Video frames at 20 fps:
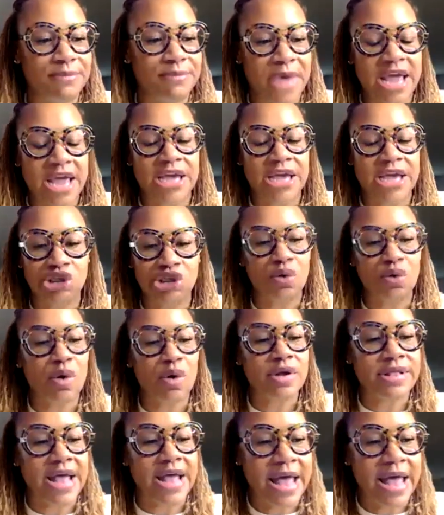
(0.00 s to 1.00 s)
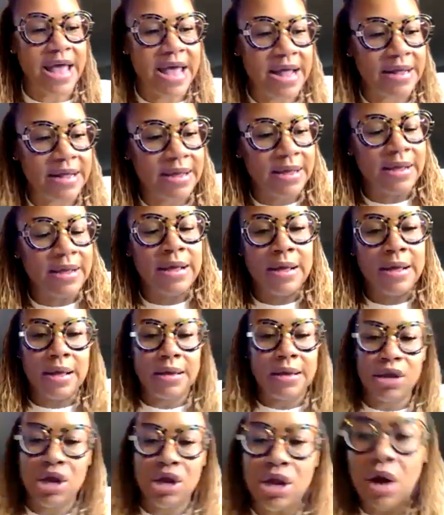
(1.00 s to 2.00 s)
making sure that
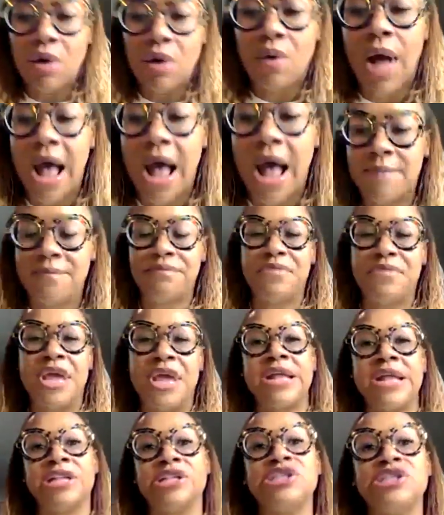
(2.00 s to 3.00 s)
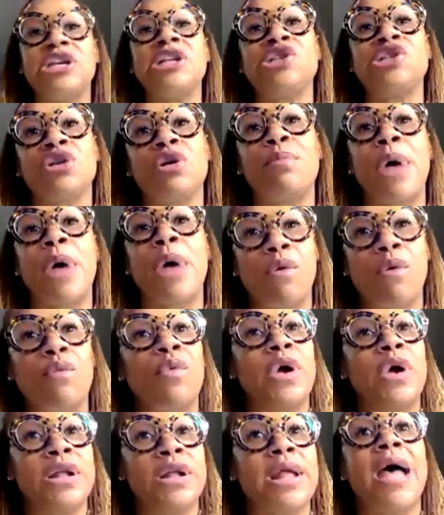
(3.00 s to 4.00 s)
I'm being intentional about
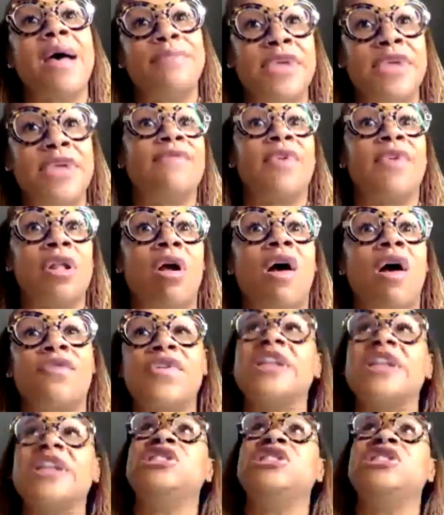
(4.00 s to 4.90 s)
what I'm giving off,